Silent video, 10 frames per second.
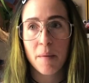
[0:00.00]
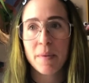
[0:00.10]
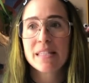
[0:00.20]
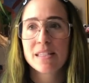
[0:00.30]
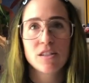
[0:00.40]

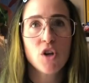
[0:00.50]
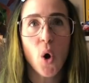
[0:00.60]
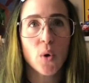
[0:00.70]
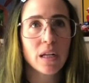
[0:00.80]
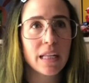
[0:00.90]
It's
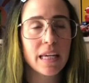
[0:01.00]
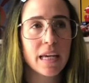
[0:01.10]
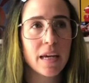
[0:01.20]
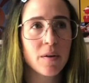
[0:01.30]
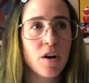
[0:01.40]

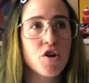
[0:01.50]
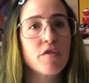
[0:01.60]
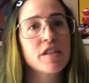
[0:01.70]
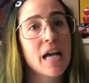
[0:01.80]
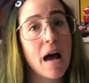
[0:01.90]
totally a
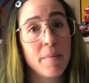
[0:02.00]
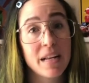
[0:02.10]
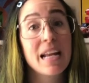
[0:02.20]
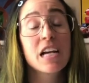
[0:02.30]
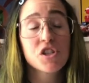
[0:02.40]
nervous habit.
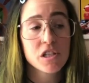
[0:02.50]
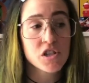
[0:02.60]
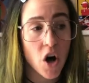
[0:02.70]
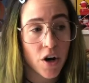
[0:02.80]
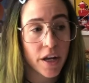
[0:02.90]
It actually
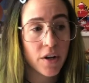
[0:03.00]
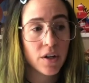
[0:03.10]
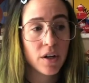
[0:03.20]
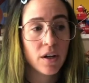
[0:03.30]
started,